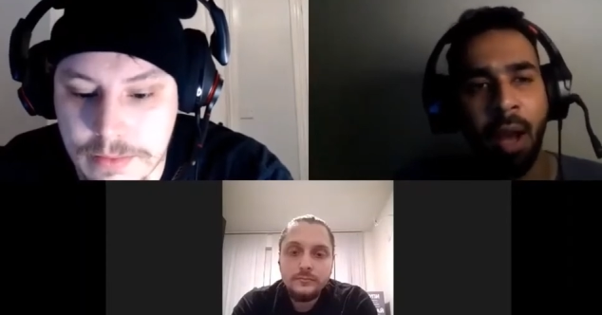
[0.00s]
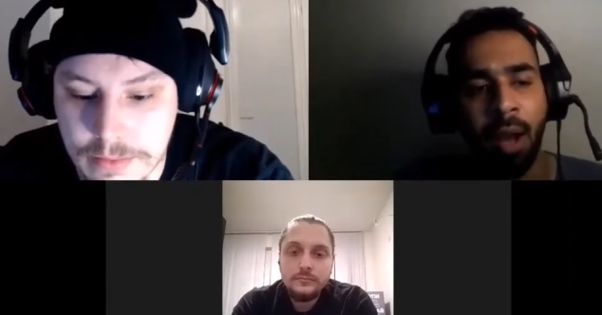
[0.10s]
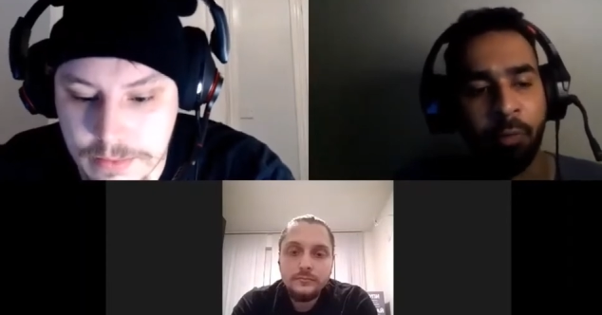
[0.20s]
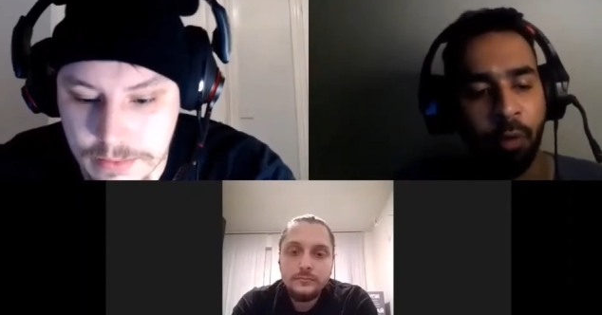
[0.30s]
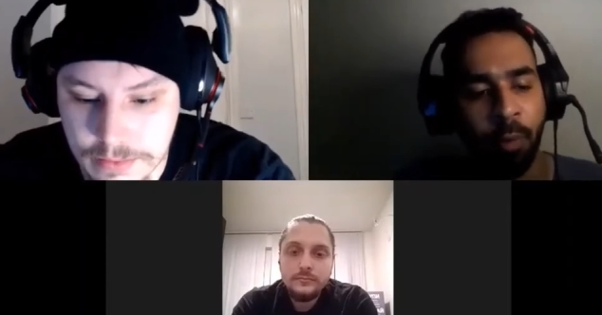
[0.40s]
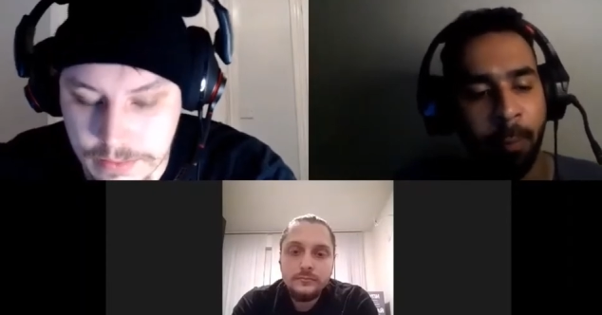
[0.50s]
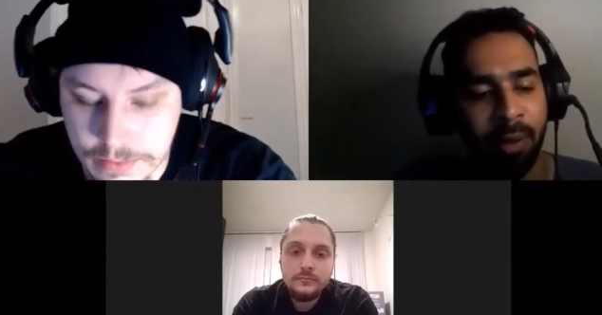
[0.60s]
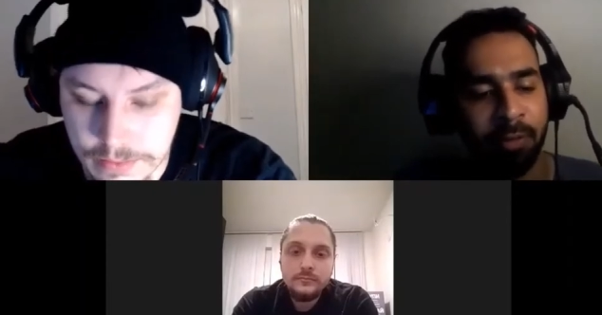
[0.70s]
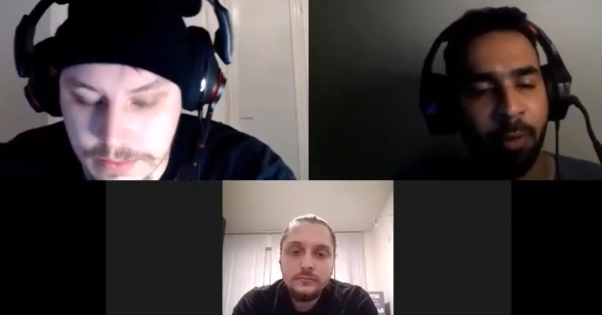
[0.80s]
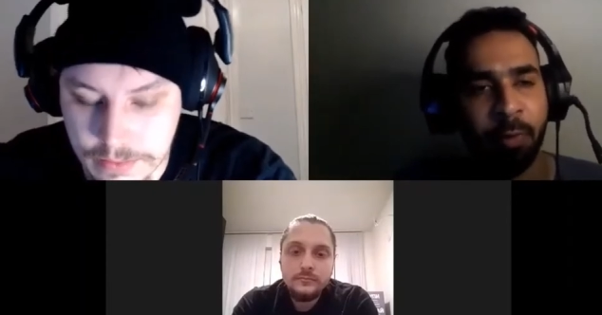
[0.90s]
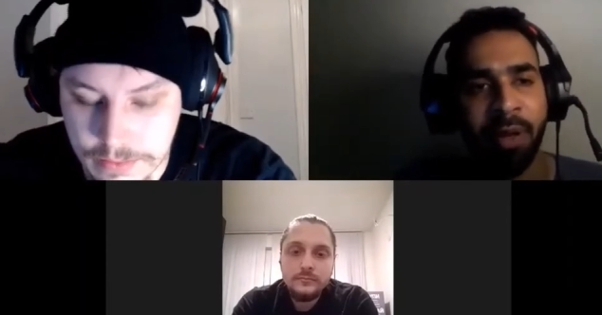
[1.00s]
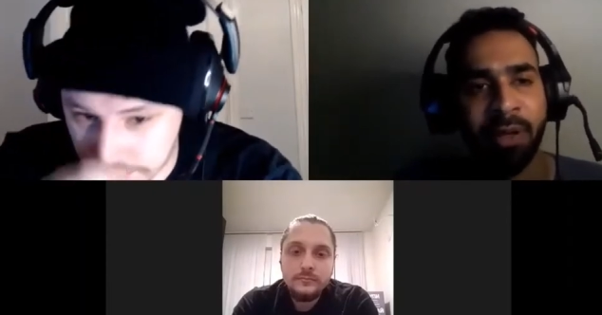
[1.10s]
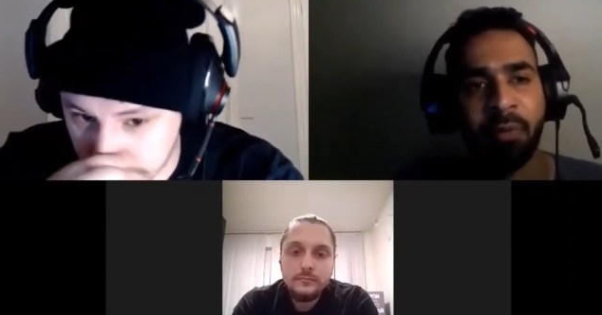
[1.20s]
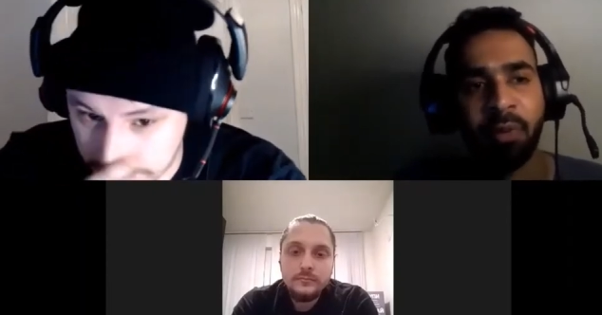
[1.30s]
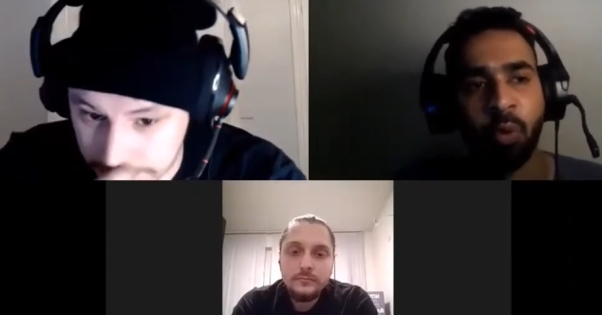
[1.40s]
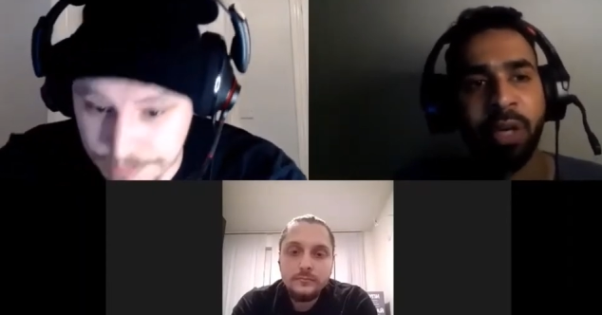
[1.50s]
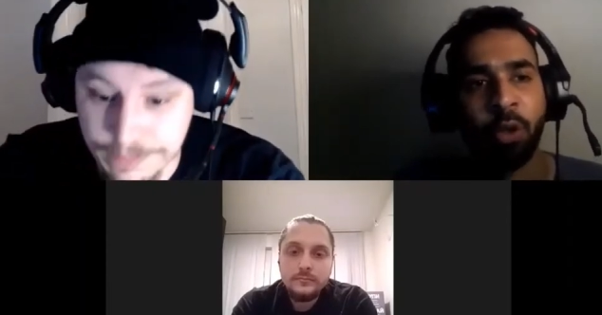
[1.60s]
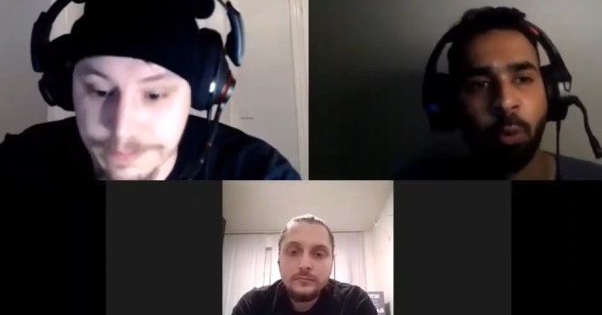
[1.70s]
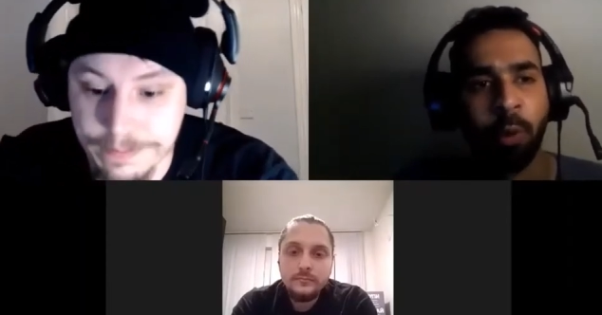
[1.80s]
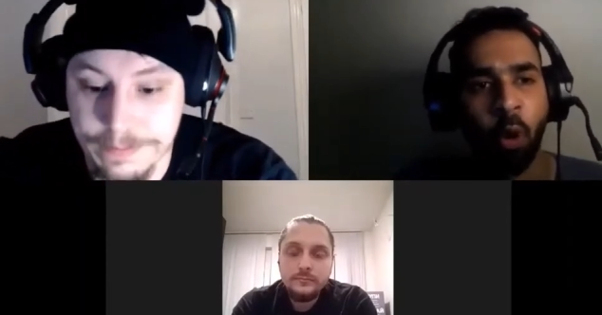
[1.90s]
Speaker 1: Uh, from Humble's perspective, you
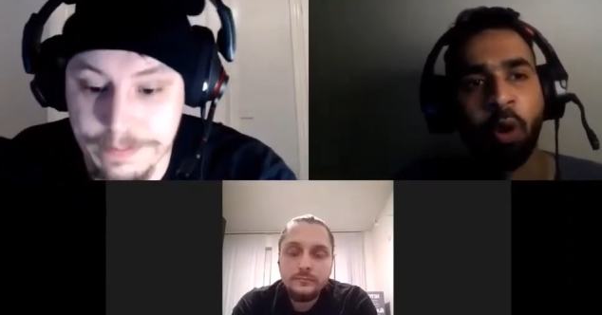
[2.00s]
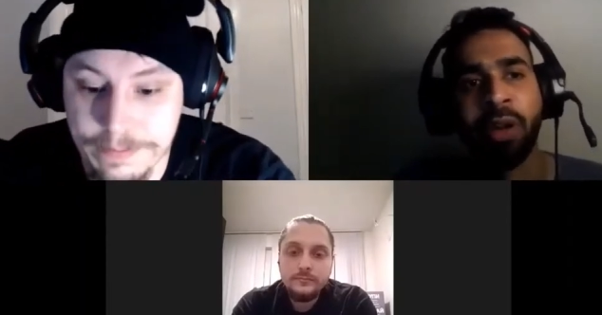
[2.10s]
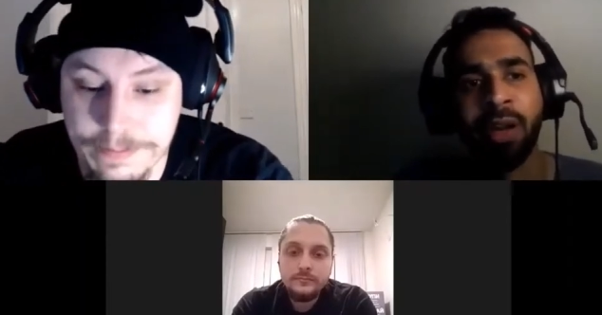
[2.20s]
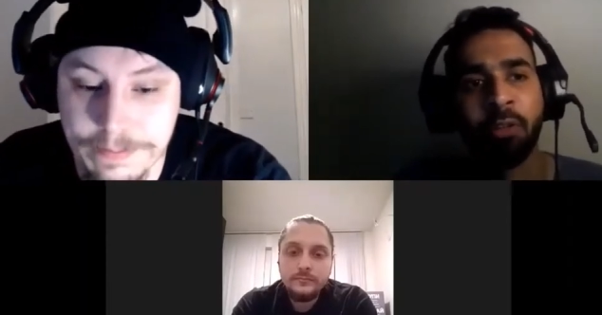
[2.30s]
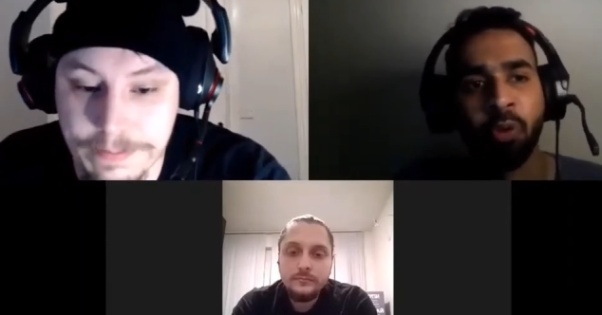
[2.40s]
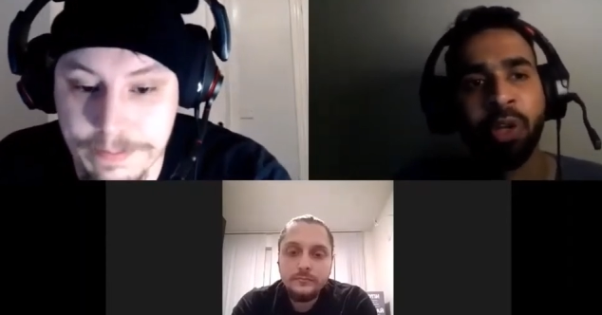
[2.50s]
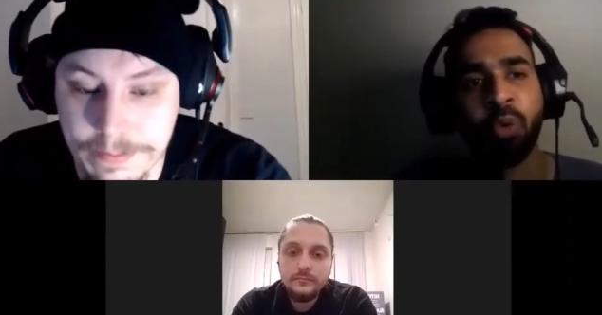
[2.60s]
need to be organized,